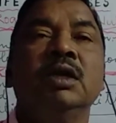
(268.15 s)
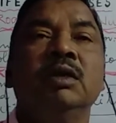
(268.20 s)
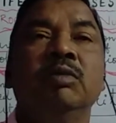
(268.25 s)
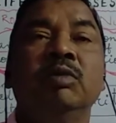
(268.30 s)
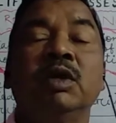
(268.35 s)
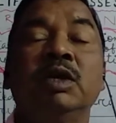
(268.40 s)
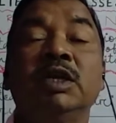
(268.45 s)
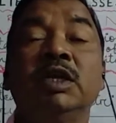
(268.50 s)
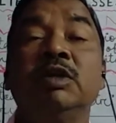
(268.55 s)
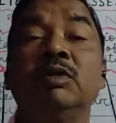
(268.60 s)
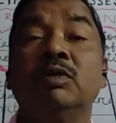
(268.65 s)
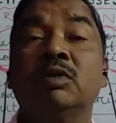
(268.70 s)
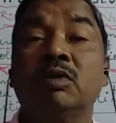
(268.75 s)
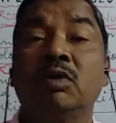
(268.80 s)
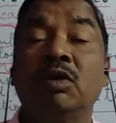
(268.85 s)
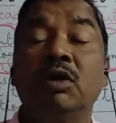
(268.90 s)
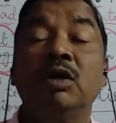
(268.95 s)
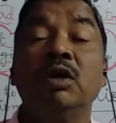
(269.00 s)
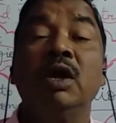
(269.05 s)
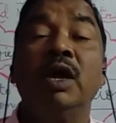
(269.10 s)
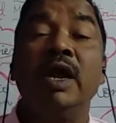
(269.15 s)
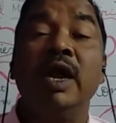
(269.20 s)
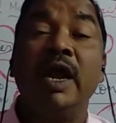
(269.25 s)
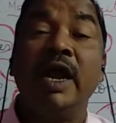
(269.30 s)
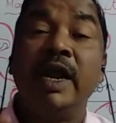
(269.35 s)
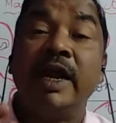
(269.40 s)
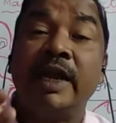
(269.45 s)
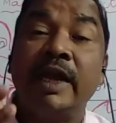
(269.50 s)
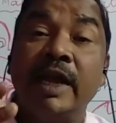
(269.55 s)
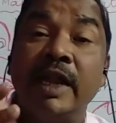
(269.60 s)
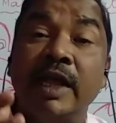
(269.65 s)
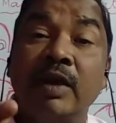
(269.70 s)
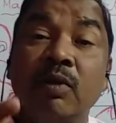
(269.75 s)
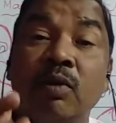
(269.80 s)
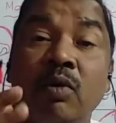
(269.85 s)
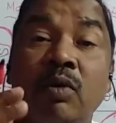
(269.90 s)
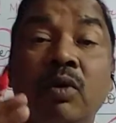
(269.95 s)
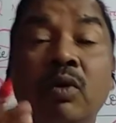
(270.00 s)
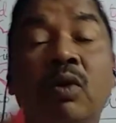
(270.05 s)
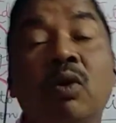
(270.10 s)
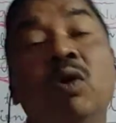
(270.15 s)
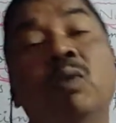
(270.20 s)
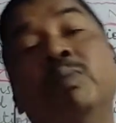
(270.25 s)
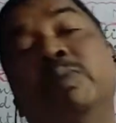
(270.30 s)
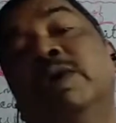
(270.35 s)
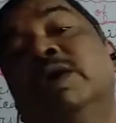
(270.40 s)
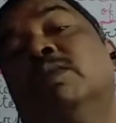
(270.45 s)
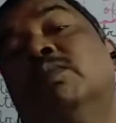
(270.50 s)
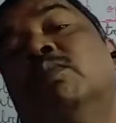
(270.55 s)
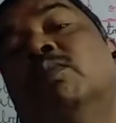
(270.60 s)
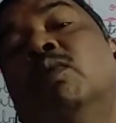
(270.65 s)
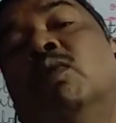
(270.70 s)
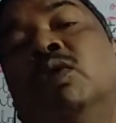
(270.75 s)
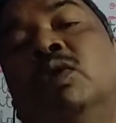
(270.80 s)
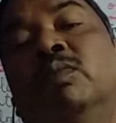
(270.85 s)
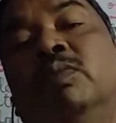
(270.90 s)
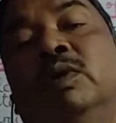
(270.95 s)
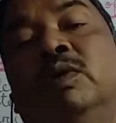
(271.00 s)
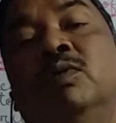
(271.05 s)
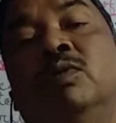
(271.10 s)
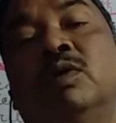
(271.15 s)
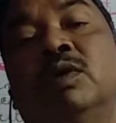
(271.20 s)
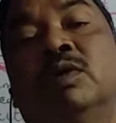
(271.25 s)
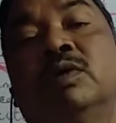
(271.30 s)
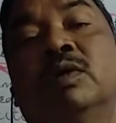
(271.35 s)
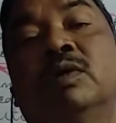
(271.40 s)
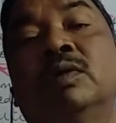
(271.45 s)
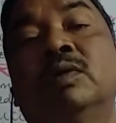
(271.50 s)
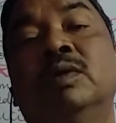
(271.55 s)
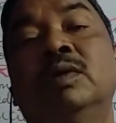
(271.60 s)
It is called heterotrophic mode of nutrition.